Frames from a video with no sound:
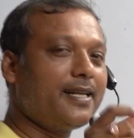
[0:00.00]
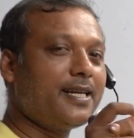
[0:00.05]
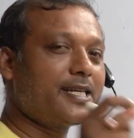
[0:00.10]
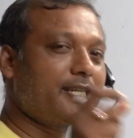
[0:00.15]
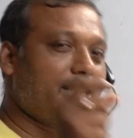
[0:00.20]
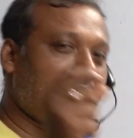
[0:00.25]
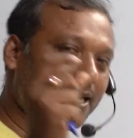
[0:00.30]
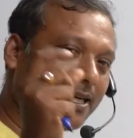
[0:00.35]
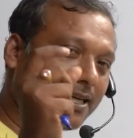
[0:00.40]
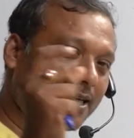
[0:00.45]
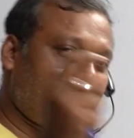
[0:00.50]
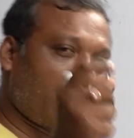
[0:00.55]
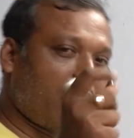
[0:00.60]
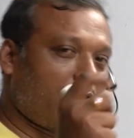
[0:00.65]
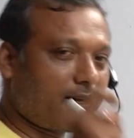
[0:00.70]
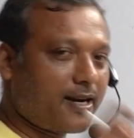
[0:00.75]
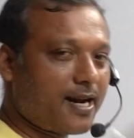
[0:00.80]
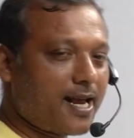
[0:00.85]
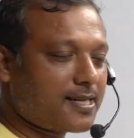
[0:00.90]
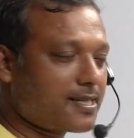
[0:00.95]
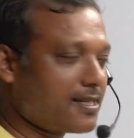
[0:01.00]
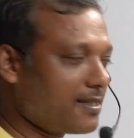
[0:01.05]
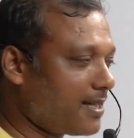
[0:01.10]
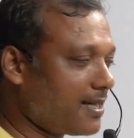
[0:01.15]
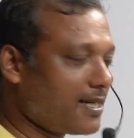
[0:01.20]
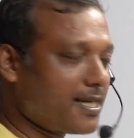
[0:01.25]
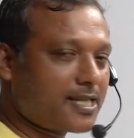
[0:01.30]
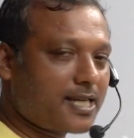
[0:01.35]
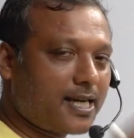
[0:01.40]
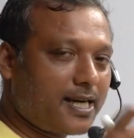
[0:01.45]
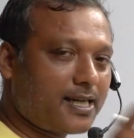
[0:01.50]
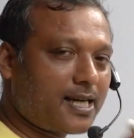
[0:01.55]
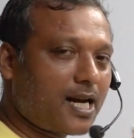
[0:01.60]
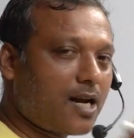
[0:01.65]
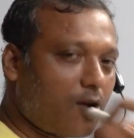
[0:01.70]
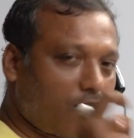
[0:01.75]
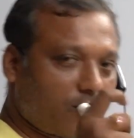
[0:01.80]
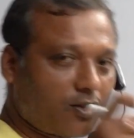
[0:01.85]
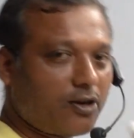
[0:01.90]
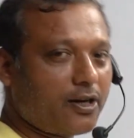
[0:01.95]
is a central organization, there is a central
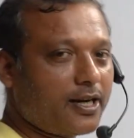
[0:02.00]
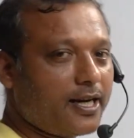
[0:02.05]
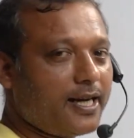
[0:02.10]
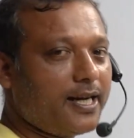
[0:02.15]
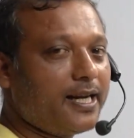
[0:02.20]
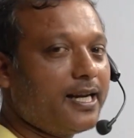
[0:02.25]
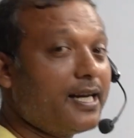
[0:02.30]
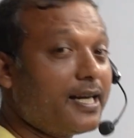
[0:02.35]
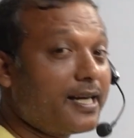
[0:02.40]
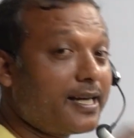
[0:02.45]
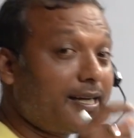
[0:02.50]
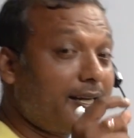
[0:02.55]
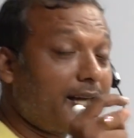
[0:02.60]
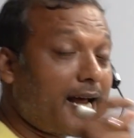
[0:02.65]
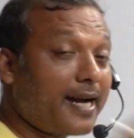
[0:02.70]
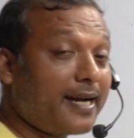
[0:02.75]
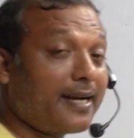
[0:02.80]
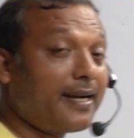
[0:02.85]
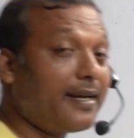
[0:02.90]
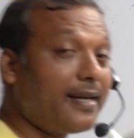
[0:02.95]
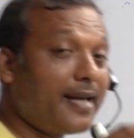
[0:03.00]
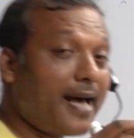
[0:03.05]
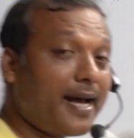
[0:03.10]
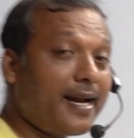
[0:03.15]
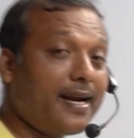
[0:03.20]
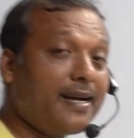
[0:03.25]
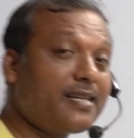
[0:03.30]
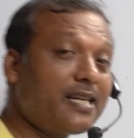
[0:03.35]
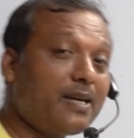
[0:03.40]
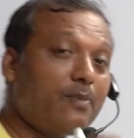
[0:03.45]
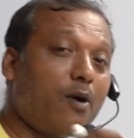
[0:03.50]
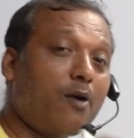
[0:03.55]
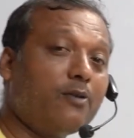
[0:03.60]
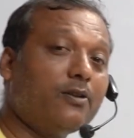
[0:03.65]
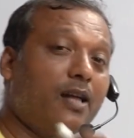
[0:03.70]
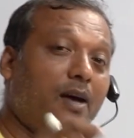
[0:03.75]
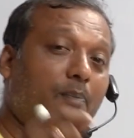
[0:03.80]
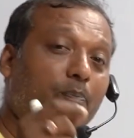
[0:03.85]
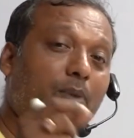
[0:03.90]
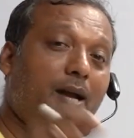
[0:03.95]
authority that directs about
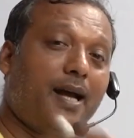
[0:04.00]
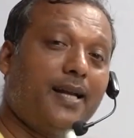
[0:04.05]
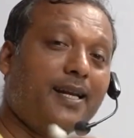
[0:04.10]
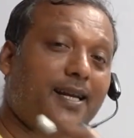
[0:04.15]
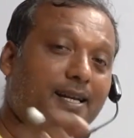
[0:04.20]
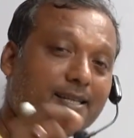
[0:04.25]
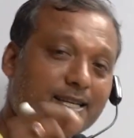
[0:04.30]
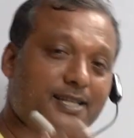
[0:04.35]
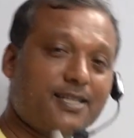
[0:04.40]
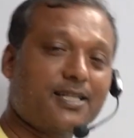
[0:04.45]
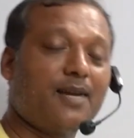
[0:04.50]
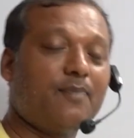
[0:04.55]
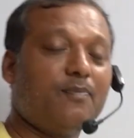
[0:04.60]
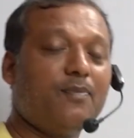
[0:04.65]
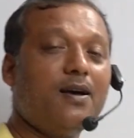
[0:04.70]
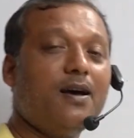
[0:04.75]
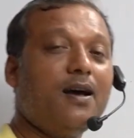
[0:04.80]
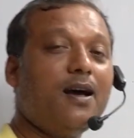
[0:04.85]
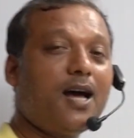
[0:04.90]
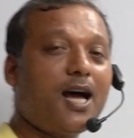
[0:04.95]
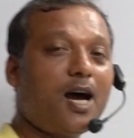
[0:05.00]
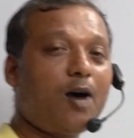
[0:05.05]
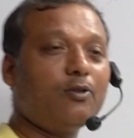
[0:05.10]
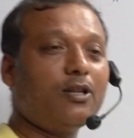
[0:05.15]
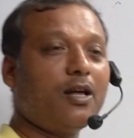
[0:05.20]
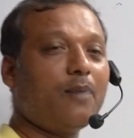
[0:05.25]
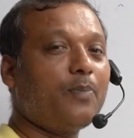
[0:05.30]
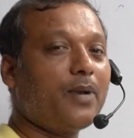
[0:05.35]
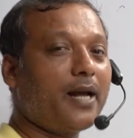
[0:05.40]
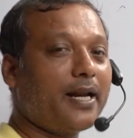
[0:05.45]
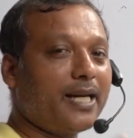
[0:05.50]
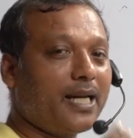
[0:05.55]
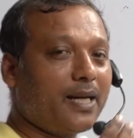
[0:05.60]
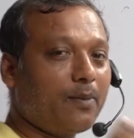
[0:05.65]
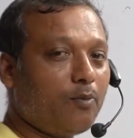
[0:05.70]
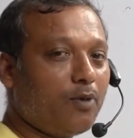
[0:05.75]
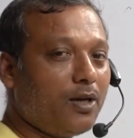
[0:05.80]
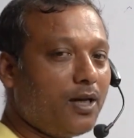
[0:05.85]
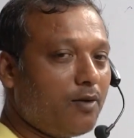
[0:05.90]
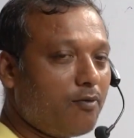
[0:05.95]
the planning system, how the planning
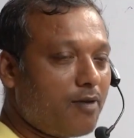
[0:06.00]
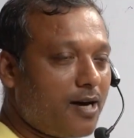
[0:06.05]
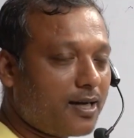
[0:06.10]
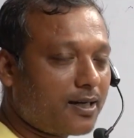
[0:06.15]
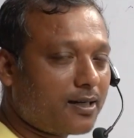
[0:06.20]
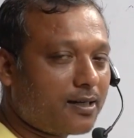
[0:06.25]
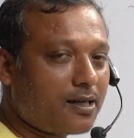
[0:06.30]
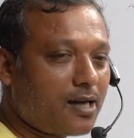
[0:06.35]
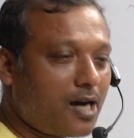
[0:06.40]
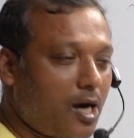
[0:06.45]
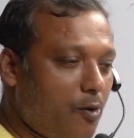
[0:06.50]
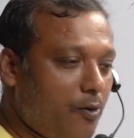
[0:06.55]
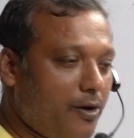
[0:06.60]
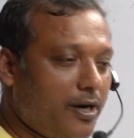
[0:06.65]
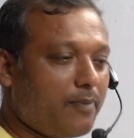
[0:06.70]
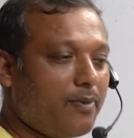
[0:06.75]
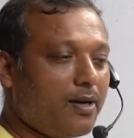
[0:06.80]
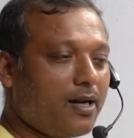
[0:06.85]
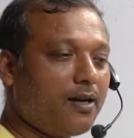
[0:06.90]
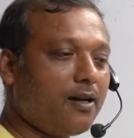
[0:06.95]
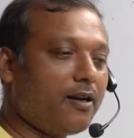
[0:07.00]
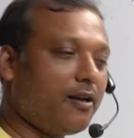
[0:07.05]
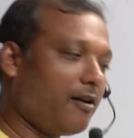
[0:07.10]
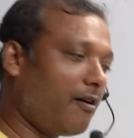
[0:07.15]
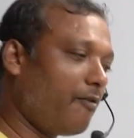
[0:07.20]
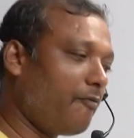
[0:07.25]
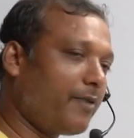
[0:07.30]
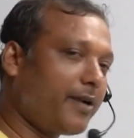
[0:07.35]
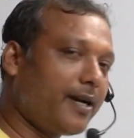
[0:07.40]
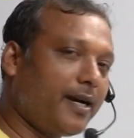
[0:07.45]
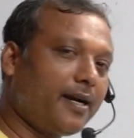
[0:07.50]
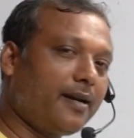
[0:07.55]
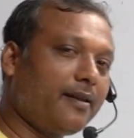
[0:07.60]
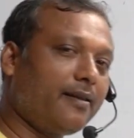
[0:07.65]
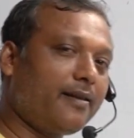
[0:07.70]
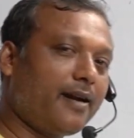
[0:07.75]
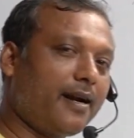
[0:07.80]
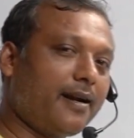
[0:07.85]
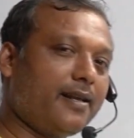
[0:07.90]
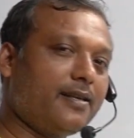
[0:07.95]
will work, how it will operate.
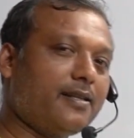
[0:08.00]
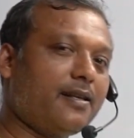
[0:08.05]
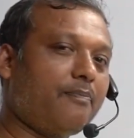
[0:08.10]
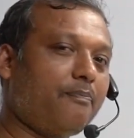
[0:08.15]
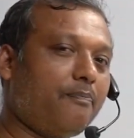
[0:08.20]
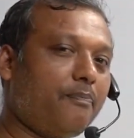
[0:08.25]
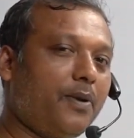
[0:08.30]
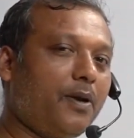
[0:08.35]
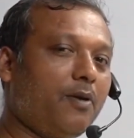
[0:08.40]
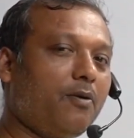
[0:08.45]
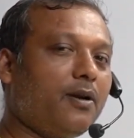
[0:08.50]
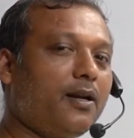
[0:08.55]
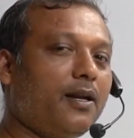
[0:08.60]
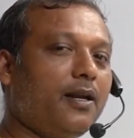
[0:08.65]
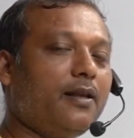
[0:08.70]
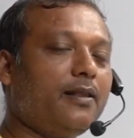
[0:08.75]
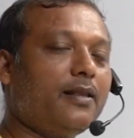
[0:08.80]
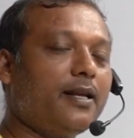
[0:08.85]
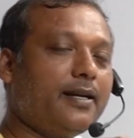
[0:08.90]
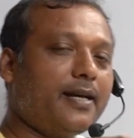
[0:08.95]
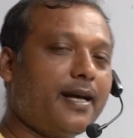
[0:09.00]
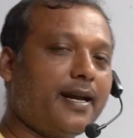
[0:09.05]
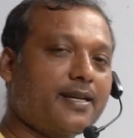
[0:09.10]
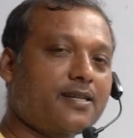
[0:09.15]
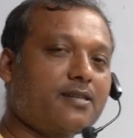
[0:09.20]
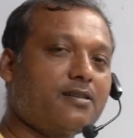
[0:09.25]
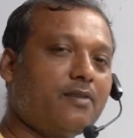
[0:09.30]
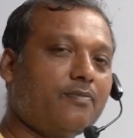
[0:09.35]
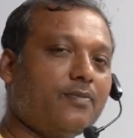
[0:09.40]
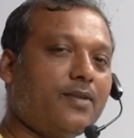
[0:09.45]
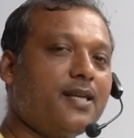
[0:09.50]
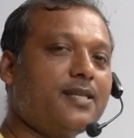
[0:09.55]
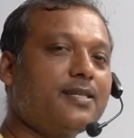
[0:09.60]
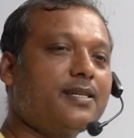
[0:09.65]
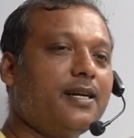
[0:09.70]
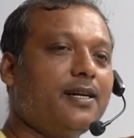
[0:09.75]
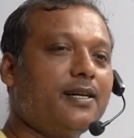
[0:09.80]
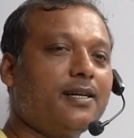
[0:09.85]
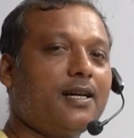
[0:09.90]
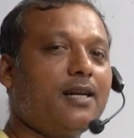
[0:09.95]
That is purely the direction of the
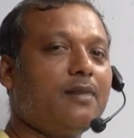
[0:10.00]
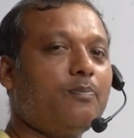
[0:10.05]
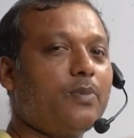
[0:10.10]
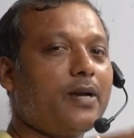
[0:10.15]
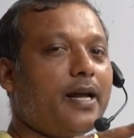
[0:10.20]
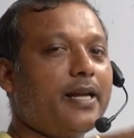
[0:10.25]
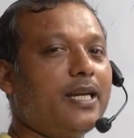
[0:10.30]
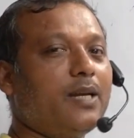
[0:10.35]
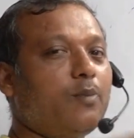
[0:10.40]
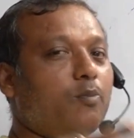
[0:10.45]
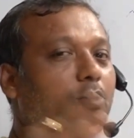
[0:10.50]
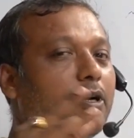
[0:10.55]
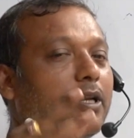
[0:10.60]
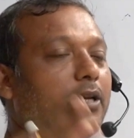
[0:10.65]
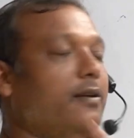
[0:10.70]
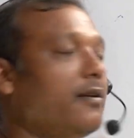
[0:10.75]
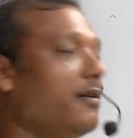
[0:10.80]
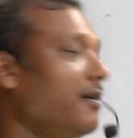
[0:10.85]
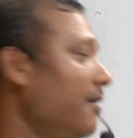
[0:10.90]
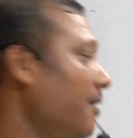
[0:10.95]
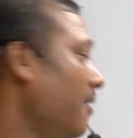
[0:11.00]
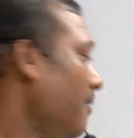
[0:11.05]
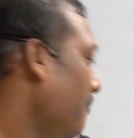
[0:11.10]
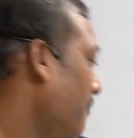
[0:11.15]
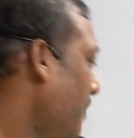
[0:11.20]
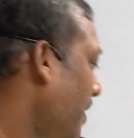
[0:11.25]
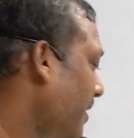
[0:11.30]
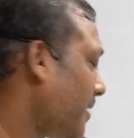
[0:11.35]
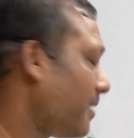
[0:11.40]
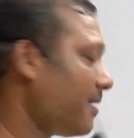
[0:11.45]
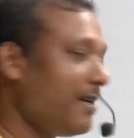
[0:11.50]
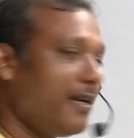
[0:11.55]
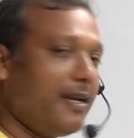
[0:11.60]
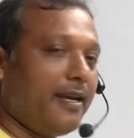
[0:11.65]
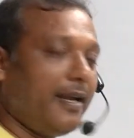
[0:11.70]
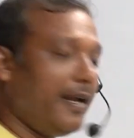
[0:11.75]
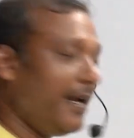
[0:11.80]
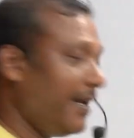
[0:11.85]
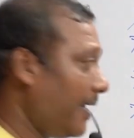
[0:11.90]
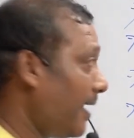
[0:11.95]
central planning body. But
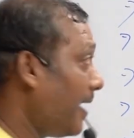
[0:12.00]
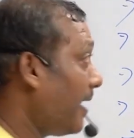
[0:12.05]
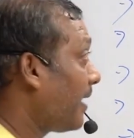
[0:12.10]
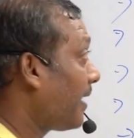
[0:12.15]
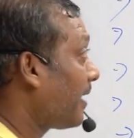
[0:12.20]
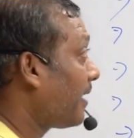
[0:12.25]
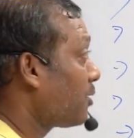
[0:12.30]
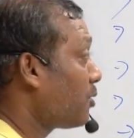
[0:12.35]
in a